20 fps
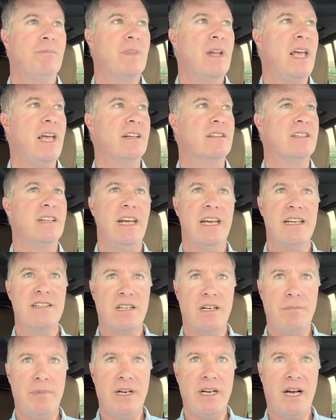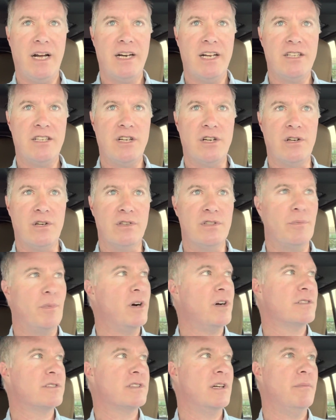And today's going to be 92,
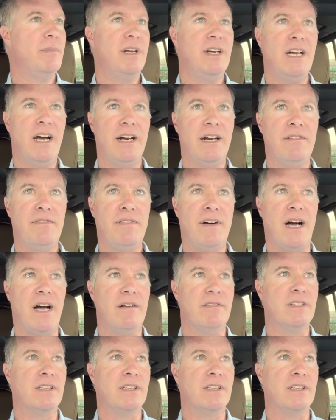tomorrow's going to be 95,